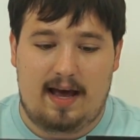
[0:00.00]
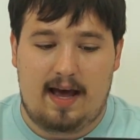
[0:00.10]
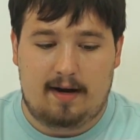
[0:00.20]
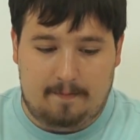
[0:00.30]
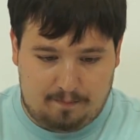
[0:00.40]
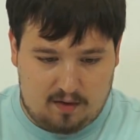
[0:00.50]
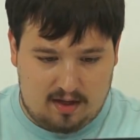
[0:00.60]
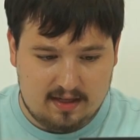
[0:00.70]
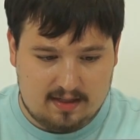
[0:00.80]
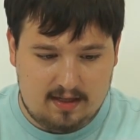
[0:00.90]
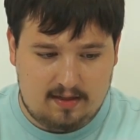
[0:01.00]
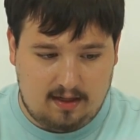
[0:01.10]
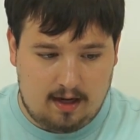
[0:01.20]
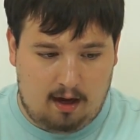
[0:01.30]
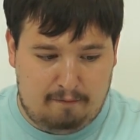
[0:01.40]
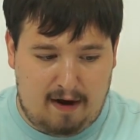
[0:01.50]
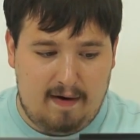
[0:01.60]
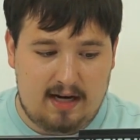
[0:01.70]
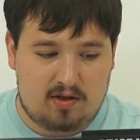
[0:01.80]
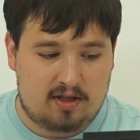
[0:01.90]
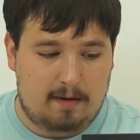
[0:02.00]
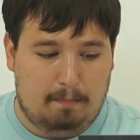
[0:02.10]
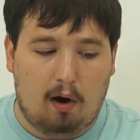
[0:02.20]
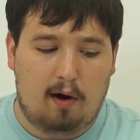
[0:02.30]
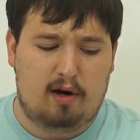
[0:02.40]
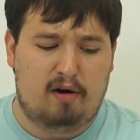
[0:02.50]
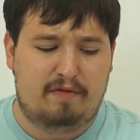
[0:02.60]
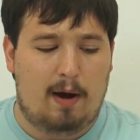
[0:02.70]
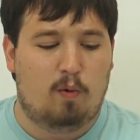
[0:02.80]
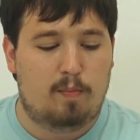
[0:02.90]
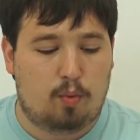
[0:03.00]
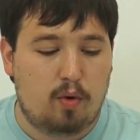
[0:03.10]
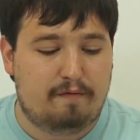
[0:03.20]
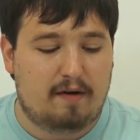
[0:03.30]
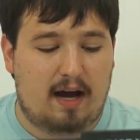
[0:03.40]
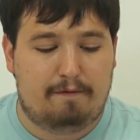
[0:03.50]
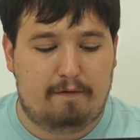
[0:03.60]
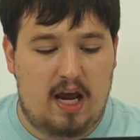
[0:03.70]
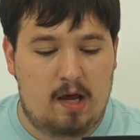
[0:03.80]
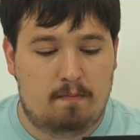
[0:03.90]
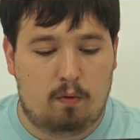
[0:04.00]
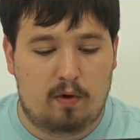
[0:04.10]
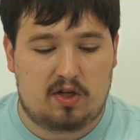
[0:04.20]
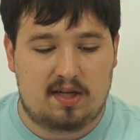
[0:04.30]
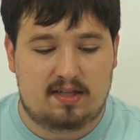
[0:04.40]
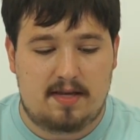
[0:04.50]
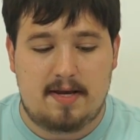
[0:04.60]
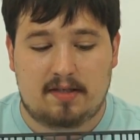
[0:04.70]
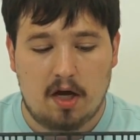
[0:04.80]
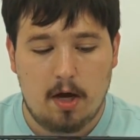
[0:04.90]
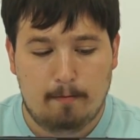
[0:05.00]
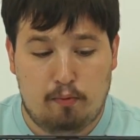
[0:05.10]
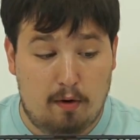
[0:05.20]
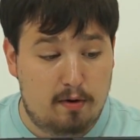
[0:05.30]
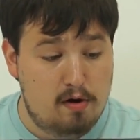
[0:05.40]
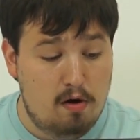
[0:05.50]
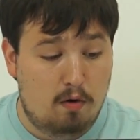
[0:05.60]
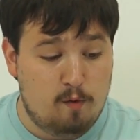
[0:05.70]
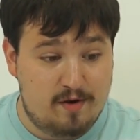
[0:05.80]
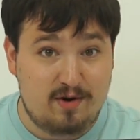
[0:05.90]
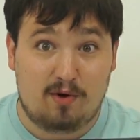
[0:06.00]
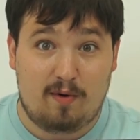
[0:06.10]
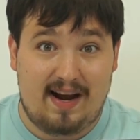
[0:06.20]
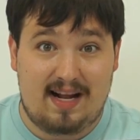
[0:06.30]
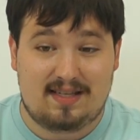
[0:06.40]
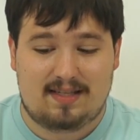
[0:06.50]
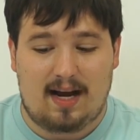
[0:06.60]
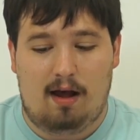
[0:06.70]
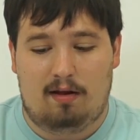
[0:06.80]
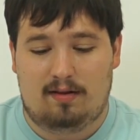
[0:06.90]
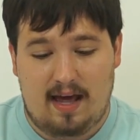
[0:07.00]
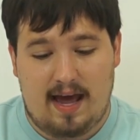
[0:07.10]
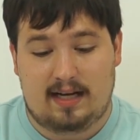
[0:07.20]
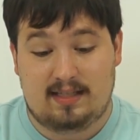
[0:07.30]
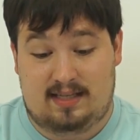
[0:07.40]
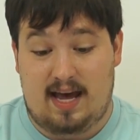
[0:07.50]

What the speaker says: And this is a very interesting part of that 1.5 frame, which is these proto real grade style legs.